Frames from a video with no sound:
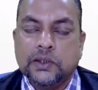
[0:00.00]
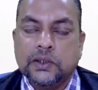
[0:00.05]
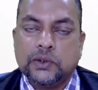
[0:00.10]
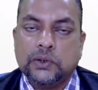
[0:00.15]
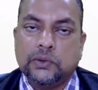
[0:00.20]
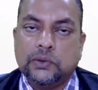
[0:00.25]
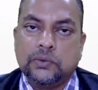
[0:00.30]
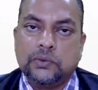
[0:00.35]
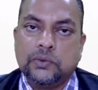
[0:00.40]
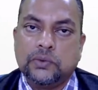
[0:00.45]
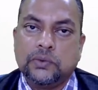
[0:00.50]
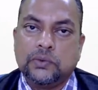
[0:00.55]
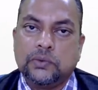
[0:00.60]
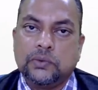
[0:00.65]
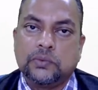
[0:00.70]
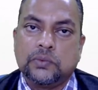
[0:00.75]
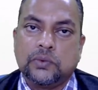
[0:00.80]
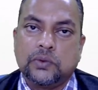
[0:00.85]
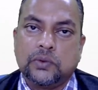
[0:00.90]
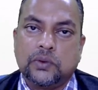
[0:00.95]
So
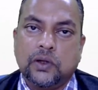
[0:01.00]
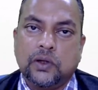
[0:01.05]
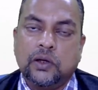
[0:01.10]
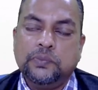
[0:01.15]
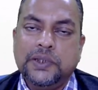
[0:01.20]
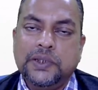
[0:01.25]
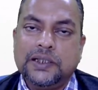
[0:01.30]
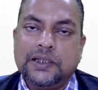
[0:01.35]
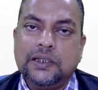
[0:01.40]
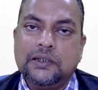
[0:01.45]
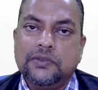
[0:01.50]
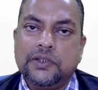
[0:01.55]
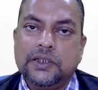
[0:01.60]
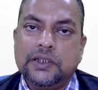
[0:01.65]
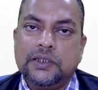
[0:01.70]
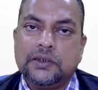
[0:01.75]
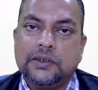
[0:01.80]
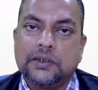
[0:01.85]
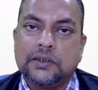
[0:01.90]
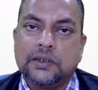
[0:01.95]
Objective
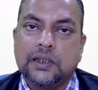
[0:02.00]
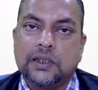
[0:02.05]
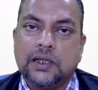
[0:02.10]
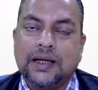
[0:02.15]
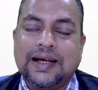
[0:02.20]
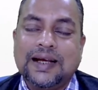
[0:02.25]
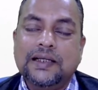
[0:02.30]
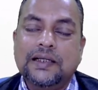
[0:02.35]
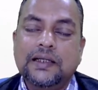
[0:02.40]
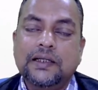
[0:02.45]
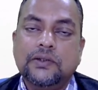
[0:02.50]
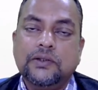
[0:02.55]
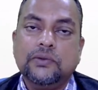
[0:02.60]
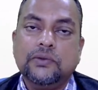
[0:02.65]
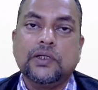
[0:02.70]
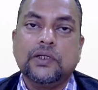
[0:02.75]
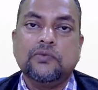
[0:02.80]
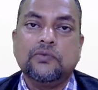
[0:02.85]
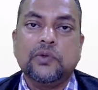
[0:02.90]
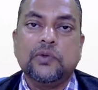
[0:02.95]
is, I need
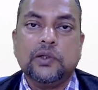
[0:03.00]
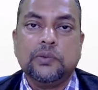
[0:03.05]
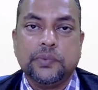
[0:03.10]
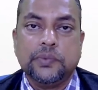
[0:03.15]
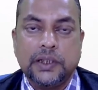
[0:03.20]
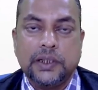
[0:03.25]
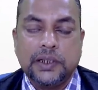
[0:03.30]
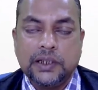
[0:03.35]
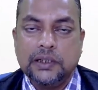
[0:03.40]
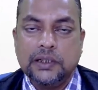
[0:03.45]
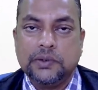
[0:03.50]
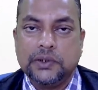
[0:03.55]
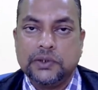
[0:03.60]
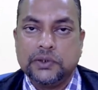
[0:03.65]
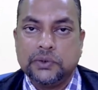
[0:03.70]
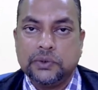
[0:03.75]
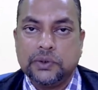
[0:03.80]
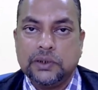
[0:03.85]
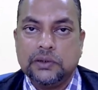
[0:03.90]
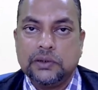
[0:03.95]
to develop
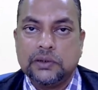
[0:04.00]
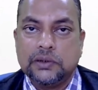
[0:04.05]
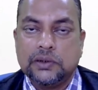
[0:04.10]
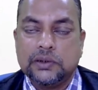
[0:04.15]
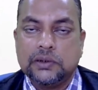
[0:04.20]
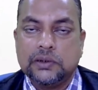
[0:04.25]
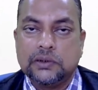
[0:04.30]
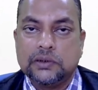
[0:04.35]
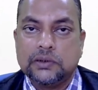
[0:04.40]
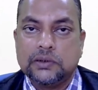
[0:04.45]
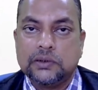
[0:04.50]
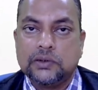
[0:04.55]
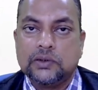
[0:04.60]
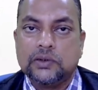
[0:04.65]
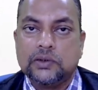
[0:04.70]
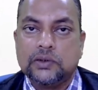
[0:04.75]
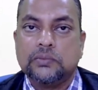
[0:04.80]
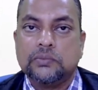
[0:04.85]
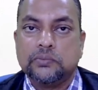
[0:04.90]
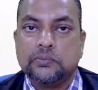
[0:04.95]
individuals,
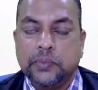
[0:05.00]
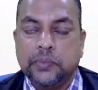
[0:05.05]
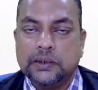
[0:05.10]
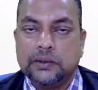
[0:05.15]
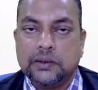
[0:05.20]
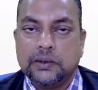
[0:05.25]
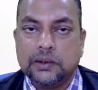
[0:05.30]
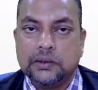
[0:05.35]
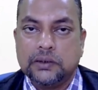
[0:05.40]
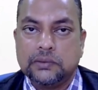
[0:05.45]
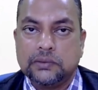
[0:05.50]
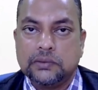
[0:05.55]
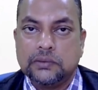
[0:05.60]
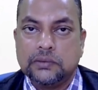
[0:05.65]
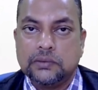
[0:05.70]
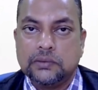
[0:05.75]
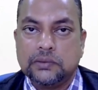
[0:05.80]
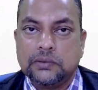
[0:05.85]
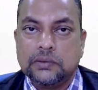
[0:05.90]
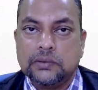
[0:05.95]
but
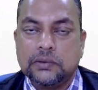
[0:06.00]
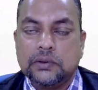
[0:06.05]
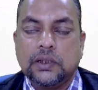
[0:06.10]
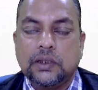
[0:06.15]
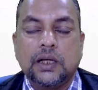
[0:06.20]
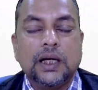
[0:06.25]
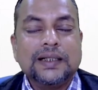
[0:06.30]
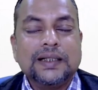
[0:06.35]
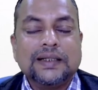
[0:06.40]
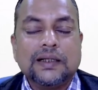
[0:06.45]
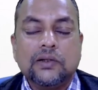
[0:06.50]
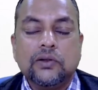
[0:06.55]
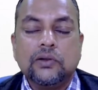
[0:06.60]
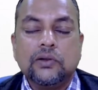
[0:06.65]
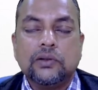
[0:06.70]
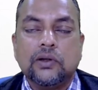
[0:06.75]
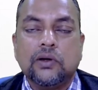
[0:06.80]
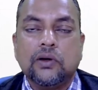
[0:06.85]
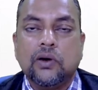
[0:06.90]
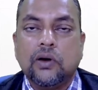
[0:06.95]
I
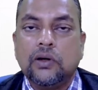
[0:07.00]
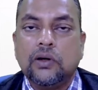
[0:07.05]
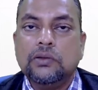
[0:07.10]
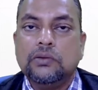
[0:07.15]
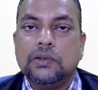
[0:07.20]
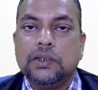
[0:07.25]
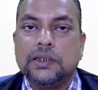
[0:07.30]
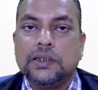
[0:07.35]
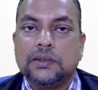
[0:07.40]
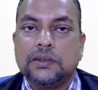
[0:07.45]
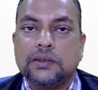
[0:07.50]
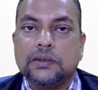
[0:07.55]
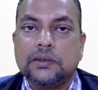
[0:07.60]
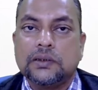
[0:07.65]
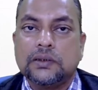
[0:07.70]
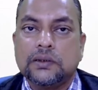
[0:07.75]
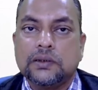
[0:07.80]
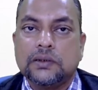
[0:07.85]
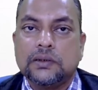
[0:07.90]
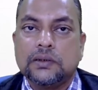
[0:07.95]
cannot always,
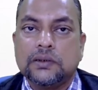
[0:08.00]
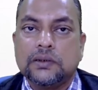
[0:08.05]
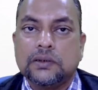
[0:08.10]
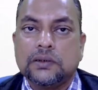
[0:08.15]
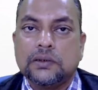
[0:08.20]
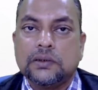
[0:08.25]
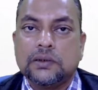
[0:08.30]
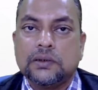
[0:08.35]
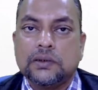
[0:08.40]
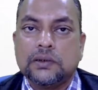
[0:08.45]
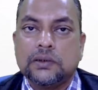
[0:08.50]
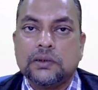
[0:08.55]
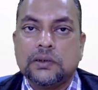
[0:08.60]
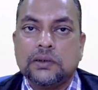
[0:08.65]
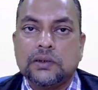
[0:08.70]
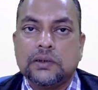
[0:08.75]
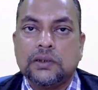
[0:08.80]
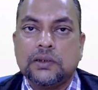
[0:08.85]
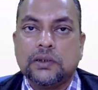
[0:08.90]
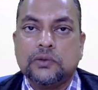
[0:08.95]

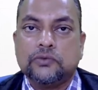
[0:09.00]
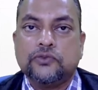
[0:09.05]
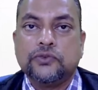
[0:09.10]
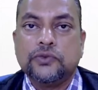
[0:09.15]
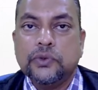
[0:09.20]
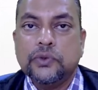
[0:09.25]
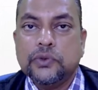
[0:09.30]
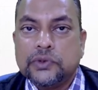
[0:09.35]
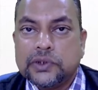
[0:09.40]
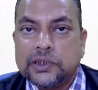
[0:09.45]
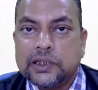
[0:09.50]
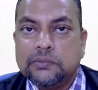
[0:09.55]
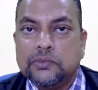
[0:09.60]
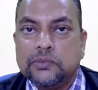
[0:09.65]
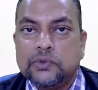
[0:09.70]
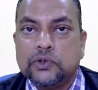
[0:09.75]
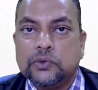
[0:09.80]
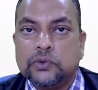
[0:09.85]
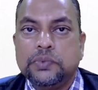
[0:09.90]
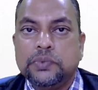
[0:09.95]
you know, force
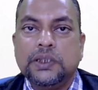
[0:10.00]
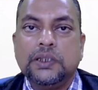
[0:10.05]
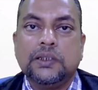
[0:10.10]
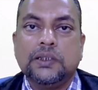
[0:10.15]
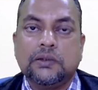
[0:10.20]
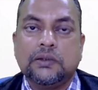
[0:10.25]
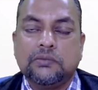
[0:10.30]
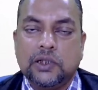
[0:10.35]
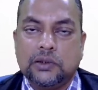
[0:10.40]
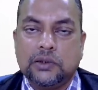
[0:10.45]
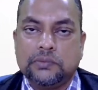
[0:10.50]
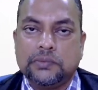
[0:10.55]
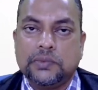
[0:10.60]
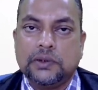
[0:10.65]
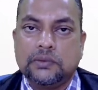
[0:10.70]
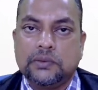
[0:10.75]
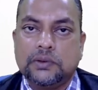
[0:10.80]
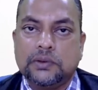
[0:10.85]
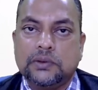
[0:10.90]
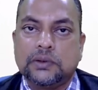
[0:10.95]
them to be developed.
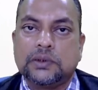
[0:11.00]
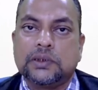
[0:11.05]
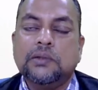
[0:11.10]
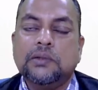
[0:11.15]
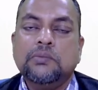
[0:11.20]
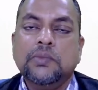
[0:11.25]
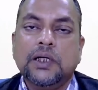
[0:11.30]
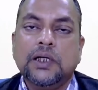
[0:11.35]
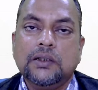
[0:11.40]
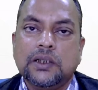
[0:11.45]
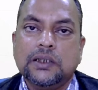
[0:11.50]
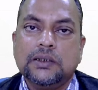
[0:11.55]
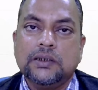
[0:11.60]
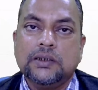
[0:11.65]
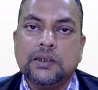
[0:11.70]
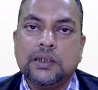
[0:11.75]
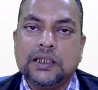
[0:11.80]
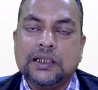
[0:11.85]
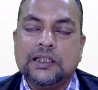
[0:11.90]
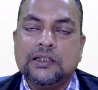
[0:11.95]
Somehow or
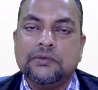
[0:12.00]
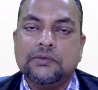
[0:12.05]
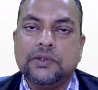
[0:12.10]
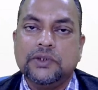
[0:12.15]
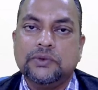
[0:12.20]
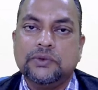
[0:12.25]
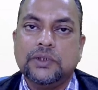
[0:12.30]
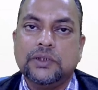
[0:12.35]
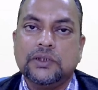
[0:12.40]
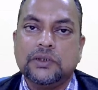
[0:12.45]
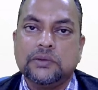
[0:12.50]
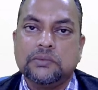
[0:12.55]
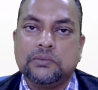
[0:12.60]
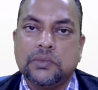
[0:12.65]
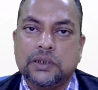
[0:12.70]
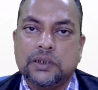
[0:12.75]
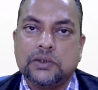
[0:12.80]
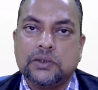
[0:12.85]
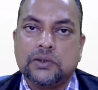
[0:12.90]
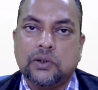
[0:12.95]
other, individuals
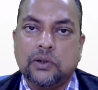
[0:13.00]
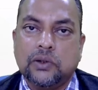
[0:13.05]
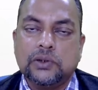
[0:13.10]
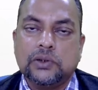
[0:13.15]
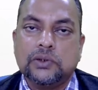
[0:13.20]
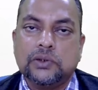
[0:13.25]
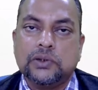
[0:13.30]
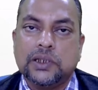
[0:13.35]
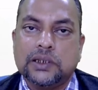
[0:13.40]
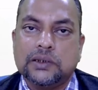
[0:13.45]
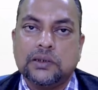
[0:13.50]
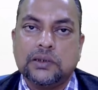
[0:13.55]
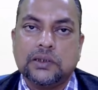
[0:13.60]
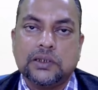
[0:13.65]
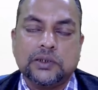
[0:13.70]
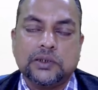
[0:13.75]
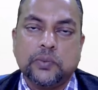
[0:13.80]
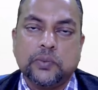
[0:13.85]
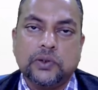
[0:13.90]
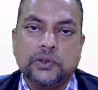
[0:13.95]
must also take the
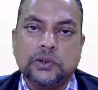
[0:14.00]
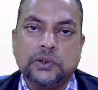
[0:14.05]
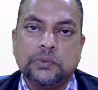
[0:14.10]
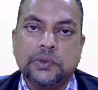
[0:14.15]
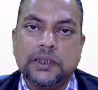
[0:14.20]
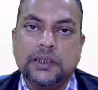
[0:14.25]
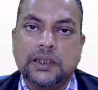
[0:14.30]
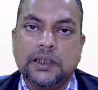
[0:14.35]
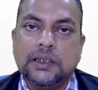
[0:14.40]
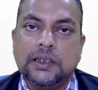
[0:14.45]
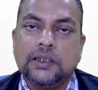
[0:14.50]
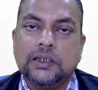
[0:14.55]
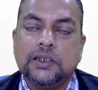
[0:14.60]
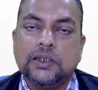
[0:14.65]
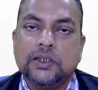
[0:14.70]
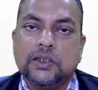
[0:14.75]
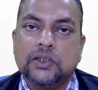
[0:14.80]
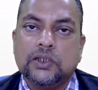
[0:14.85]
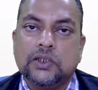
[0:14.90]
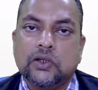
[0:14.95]
responsibility
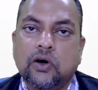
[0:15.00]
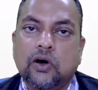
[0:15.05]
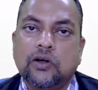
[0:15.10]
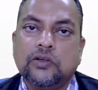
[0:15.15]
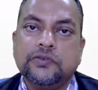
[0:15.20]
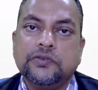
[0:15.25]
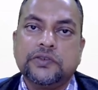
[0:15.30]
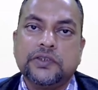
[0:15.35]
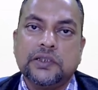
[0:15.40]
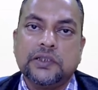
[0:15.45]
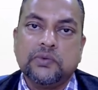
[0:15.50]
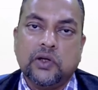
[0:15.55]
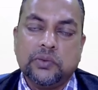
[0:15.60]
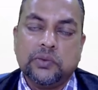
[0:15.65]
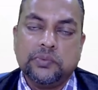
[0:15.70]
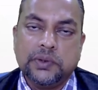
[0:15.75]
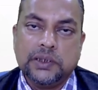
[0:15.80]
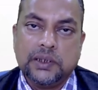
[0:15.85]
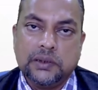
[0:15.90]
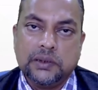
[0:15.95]
of
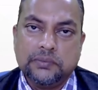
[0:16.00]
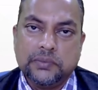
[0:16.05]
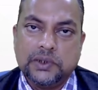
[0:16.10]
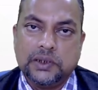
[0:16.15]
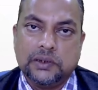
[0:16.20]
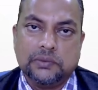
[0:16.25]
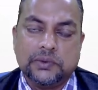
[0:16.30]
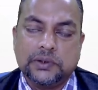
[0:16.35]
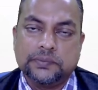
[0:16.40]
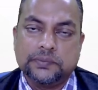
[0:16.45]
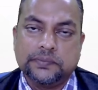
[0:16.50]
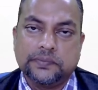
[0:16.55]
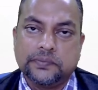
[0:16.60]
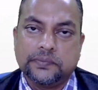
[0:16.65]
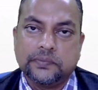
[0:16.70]
developing themselves.